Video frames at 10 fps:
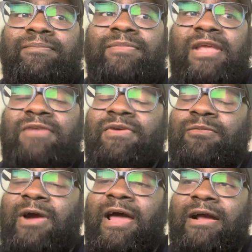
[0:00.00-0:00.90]
Even
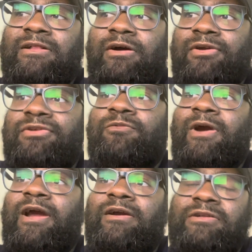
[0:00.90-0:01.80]
Ryan
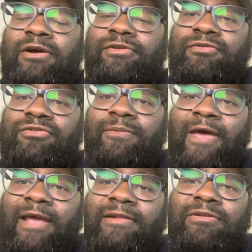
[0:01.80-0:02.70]
Clark used to
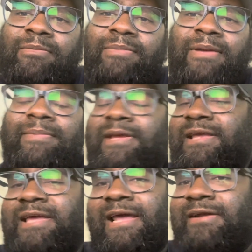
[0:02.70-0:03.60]
hate a little bit, but
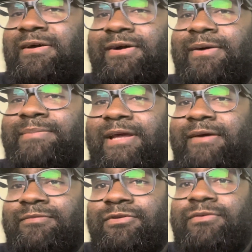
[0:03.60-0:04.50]
he kind of calmed
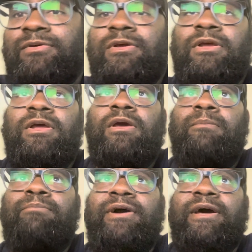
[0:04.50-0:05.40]
down too.
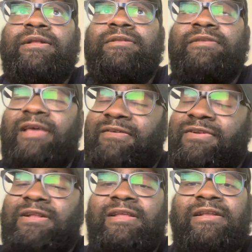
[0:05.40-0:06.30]
But
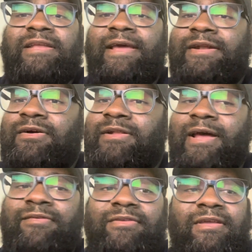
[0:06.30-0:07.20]
definitely Dan
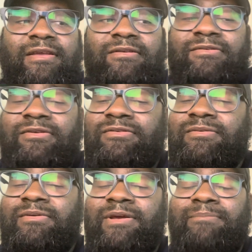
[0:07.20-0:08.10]
Orlovsky, he's just
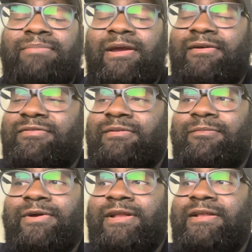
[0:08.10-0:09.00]

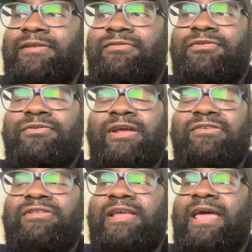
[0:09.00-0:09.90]
embarrassing with it. This dude
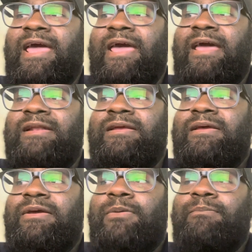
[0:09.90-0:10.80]
actually had
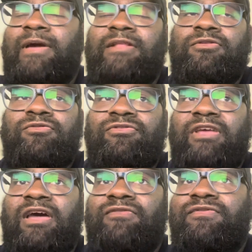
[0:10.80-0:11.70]
Matthew
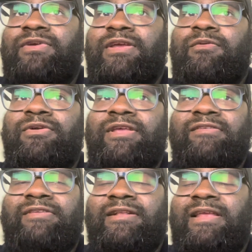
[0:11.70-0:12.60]
Stafford. He
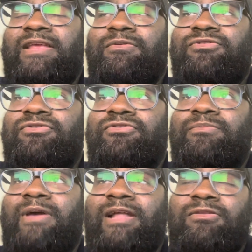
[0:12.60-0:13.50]
said that he would choose
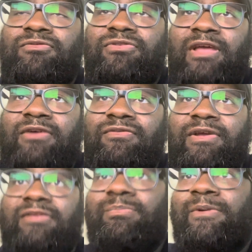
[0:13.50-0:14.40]
Matthew Stafford
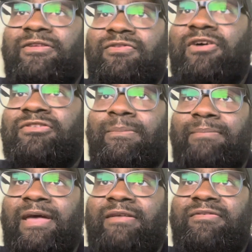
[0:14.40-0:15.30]
as far as the
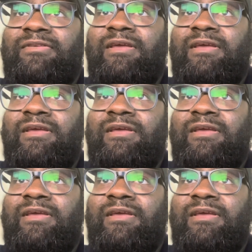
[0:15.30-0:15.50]
best